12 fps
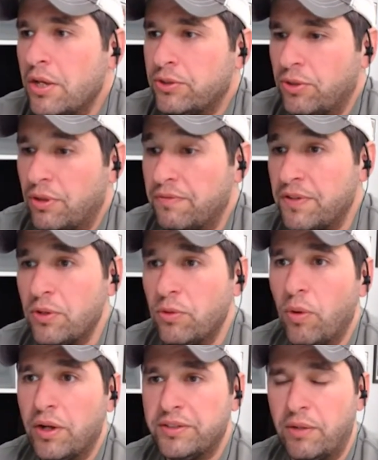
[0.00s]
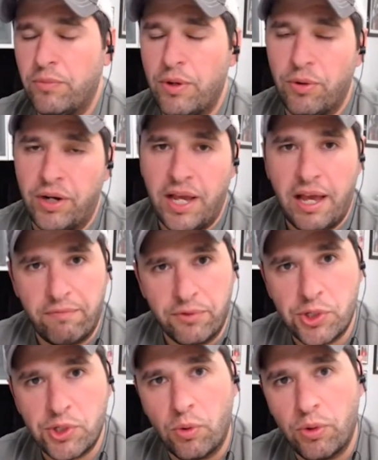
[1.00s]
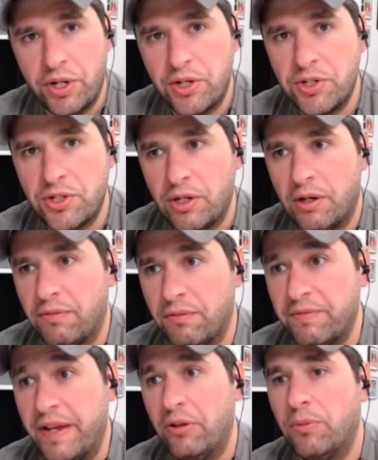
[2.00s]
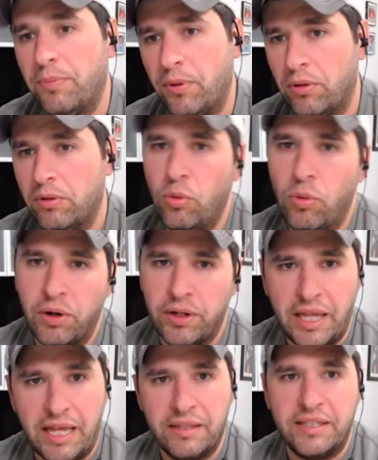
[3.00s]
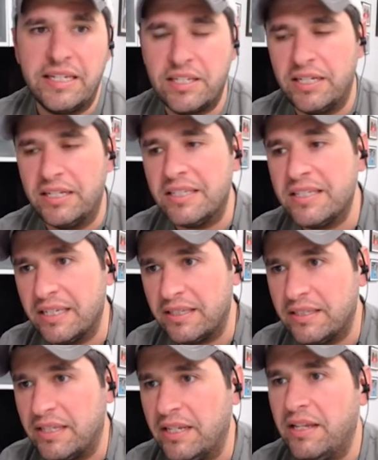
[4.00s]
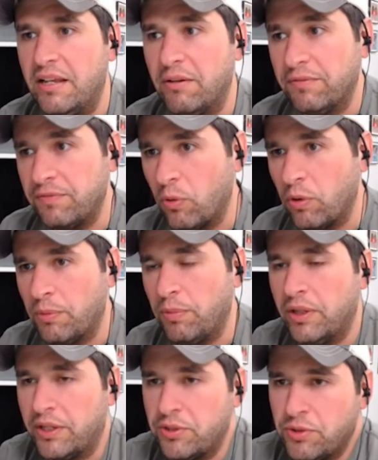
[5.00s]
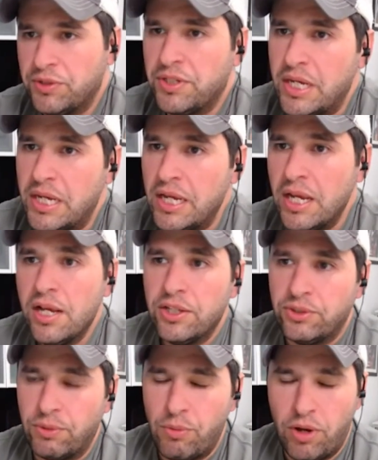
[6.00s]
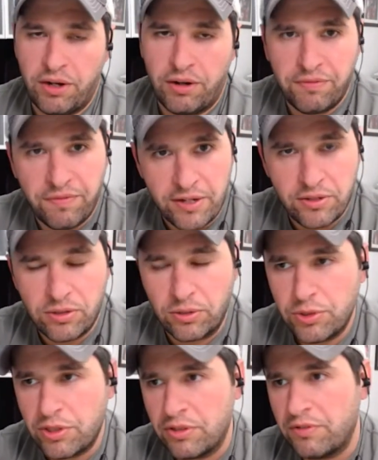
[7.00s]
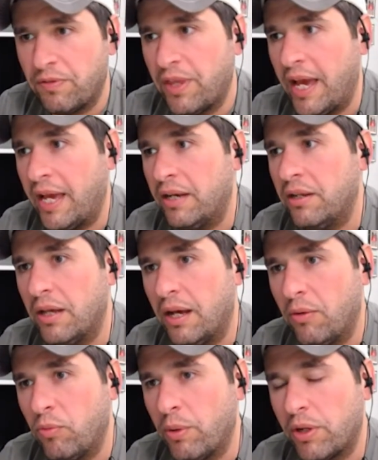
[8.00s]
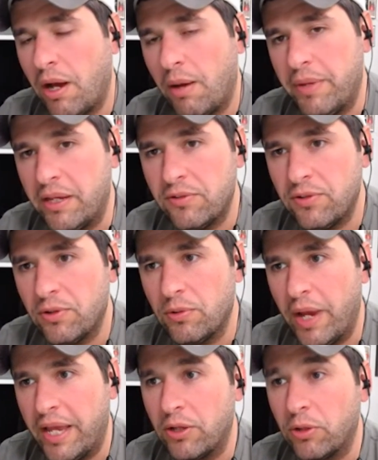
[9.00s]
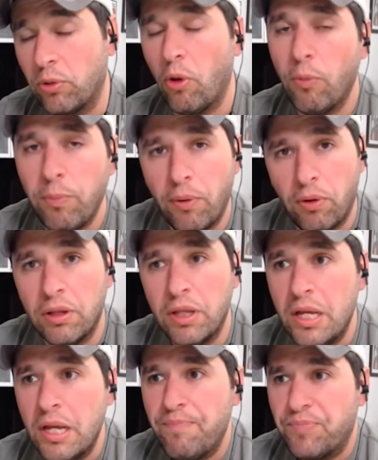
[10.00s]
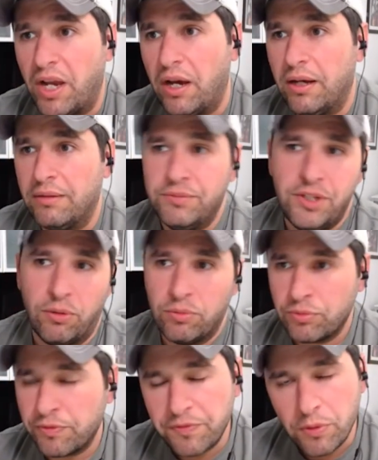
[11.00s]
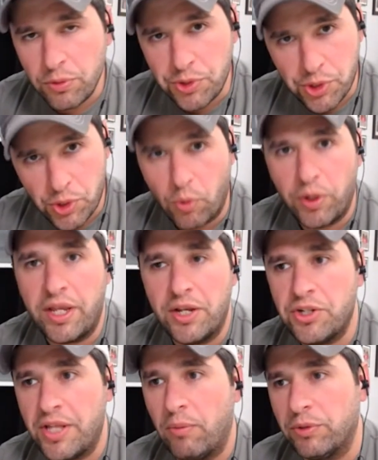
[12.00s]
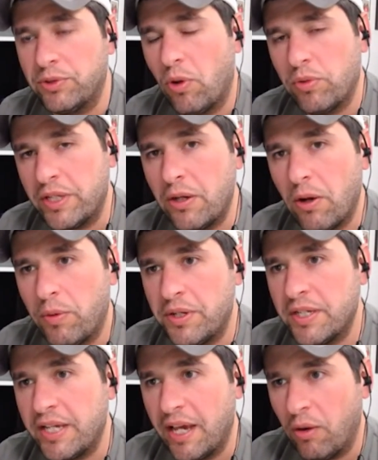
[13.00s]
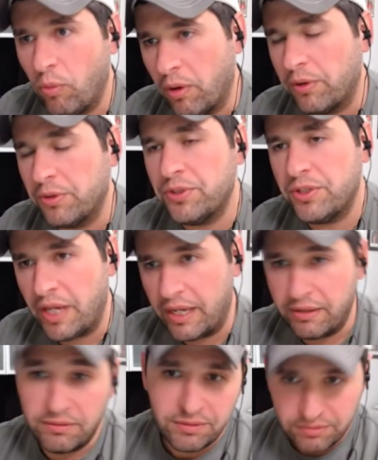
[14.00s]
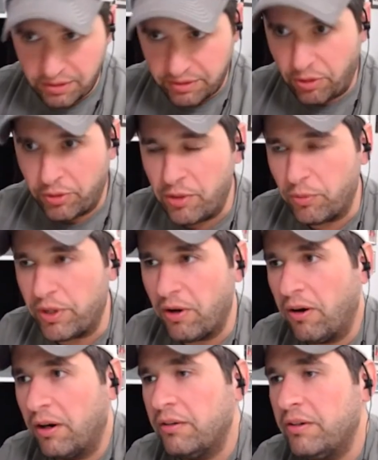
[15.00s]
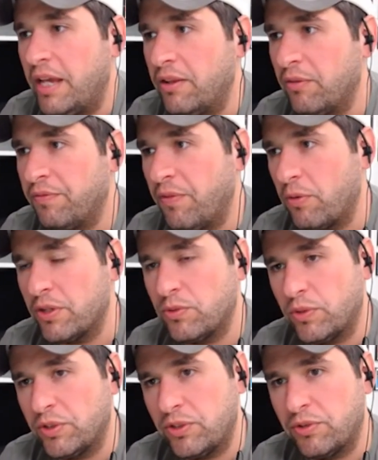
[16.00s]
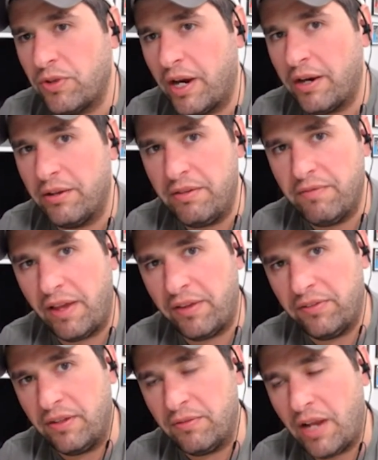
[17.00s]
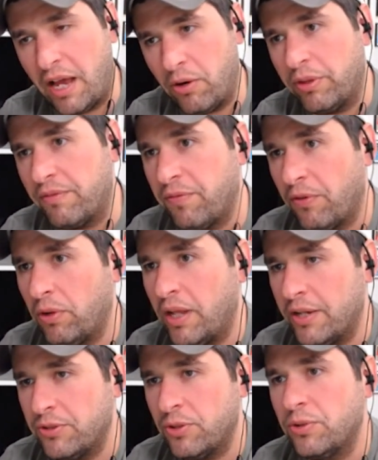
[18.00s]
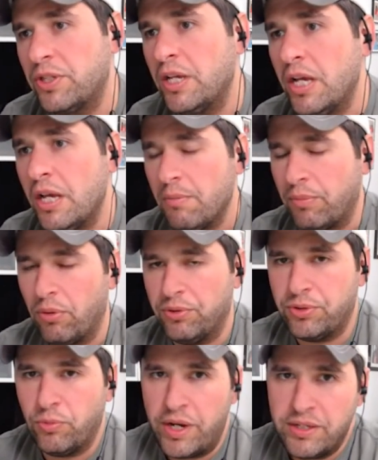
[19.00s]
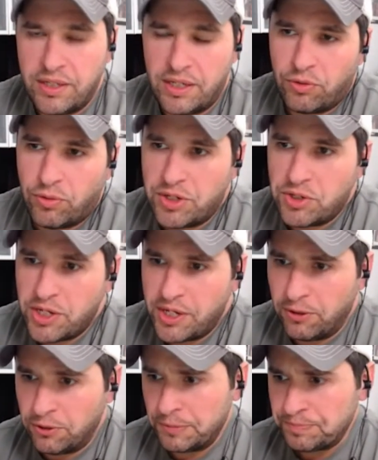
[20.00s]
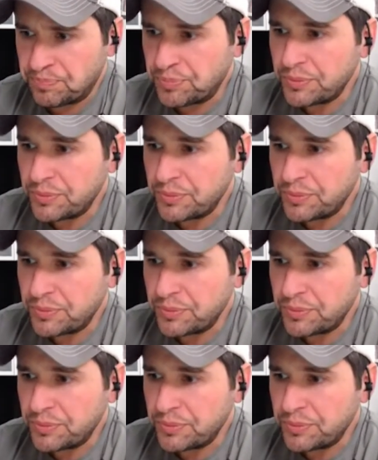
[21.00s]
So the view was that we were going to have a shortage of available or at least consistent and affordable electricity. So we wanted to find solutions for that. Uh, we were coming into a global uh, you know, food shortage that was only going to get worse. And uh, you know, here we are. And the focus was to try to invest in not only fertilizers but also ways to increase yield,